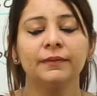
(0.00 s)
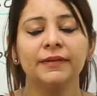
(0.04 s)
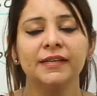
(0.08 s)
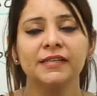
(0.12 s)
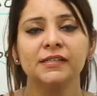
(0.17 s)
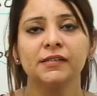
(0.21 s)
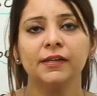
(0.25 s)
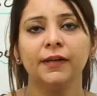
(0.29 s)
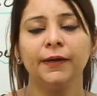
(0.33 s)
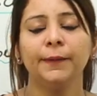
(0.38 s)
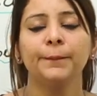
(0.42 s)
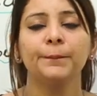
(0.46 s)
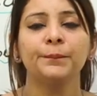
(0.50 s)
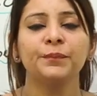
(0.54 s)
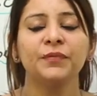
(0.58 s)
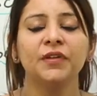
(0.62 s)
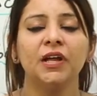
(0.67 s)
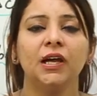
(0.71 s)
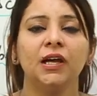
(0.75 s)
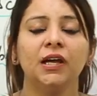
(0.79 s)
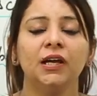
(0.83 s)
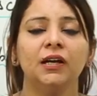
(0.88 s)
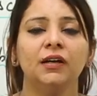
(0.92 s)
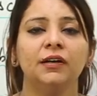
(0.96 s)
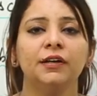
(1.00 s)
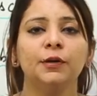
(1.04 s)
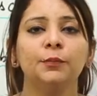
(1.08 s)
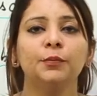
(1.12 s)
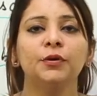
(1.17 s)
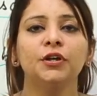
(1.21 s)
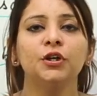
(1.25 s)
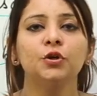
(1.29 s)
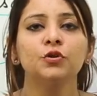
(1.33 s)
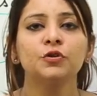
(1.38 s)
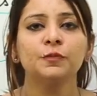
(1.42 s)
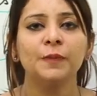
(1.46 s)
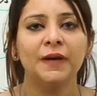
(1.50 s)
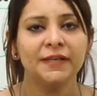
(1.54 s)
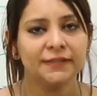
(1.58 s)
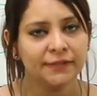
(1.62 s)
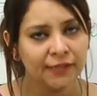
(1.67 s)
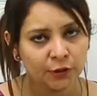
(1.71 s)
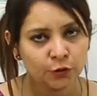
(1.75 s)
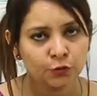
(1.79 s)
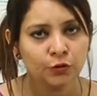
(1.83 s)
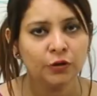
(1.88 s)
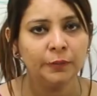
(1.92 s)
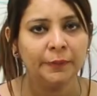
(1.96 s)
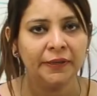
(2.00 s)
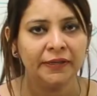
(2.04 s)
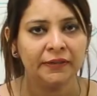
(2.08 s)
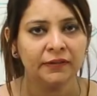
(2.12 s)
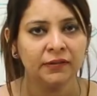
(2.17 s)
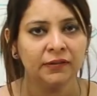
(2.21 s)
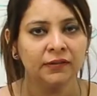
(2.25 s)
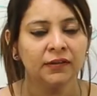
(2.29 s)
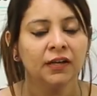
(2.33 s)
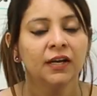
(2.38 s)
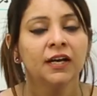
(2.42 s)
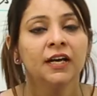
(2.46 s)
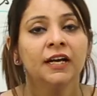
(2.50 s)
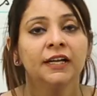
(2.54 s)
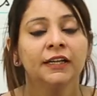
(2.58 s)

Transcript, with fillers: this thing they reproduce by sexual method.